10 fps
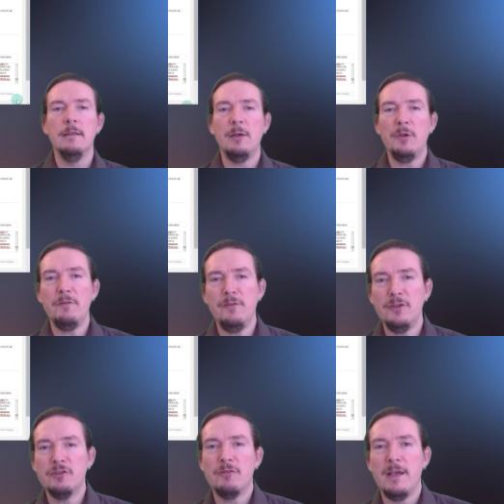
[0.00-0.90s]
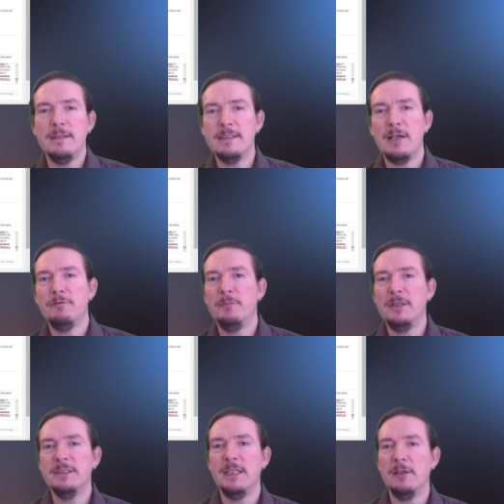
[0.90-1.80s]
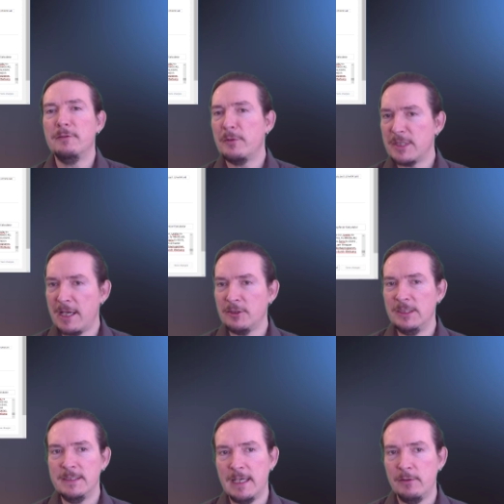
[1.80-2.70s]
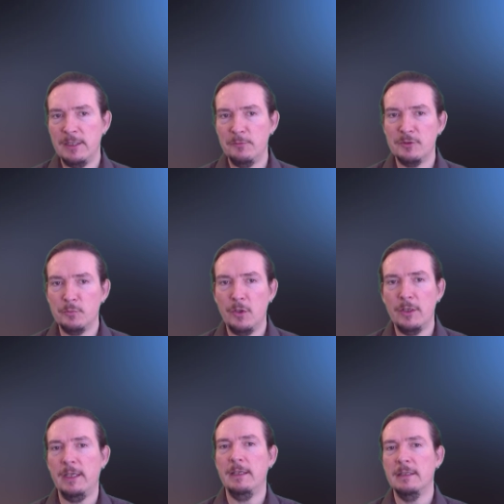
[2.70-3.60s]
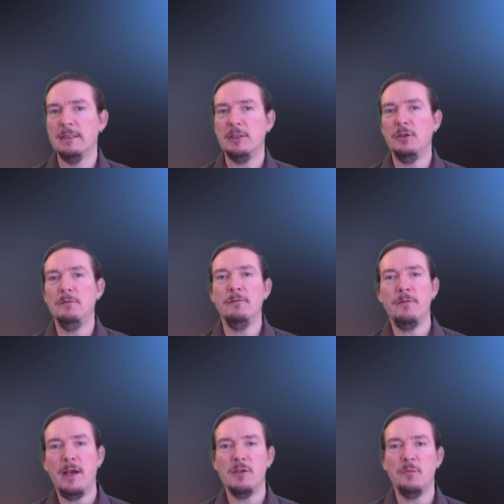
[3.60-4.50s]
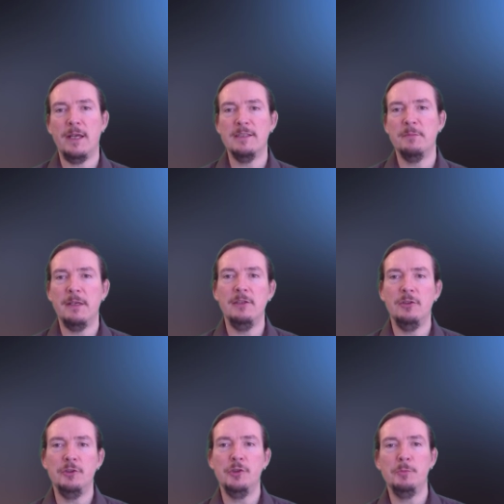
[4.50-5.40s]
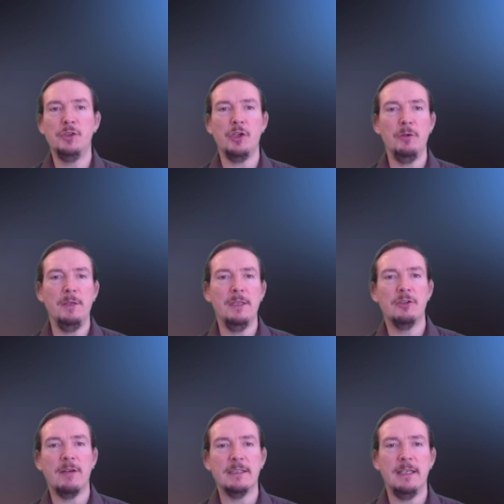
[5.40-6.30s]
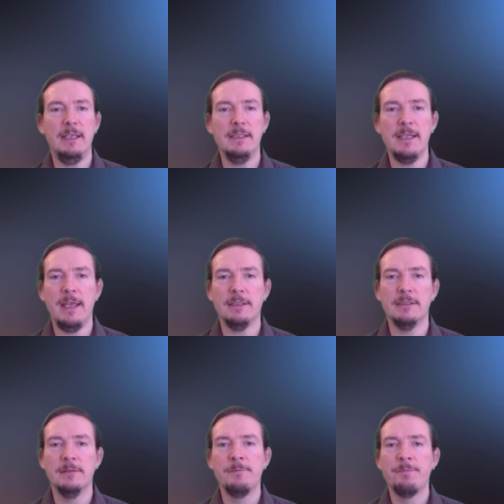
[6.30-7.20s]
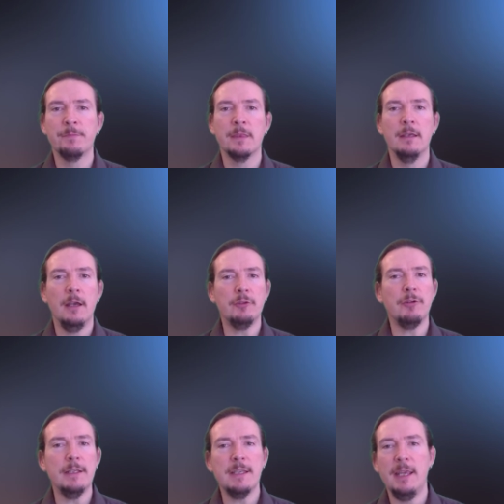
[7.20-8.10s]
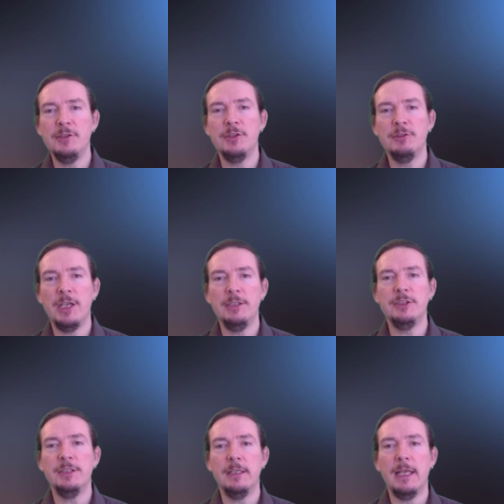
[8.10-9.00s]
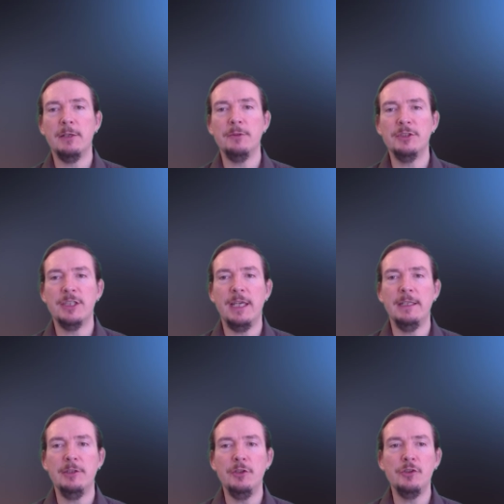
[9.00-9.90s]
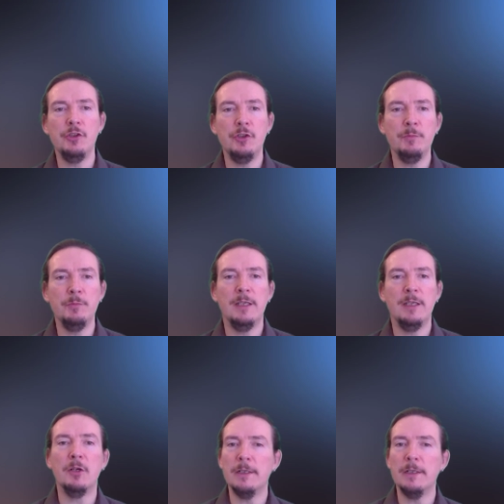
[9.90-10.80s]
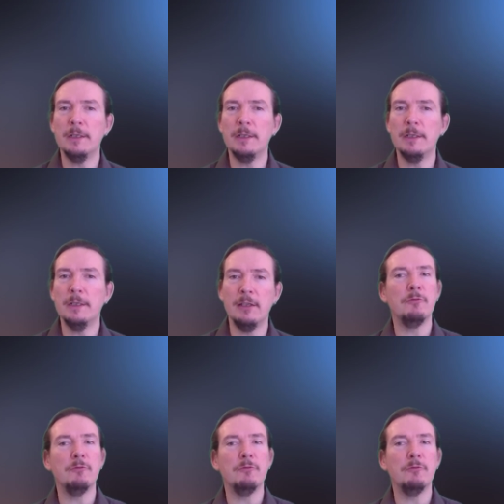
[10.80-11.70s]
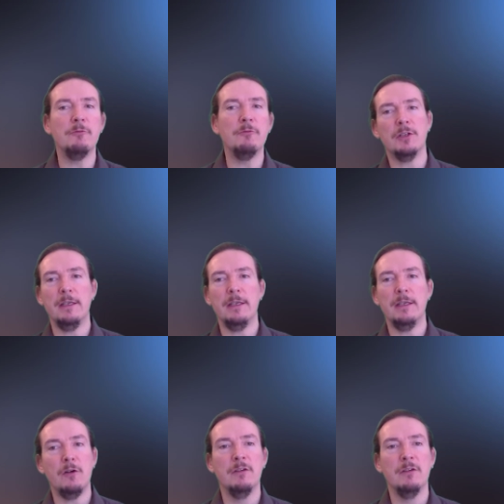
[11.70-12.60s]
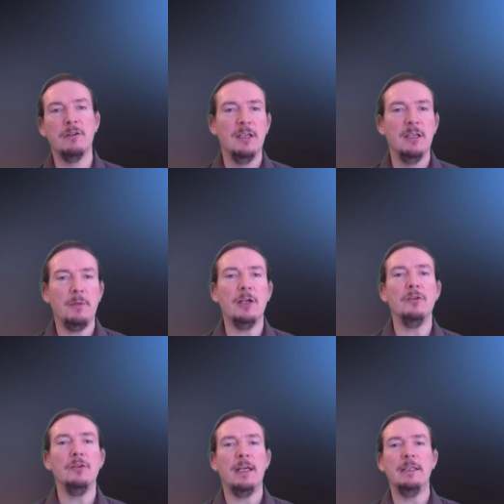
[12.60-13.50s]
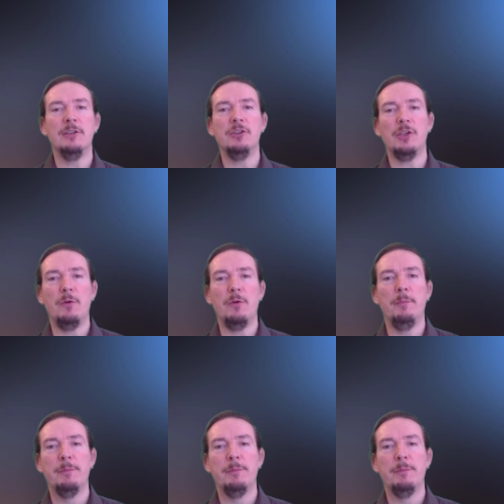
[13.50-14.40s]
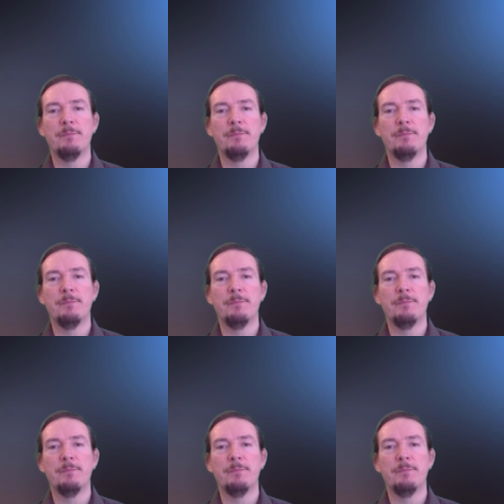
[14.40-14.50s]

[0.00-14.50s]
Now when I first tried this out for myself I was actually doubting it was working as I couldn't find a way to make YouTube show me the translated text. I tried changing the language setting in YouTube, in my Google account and everywhere else I could think of, but I couldn't get it to show up.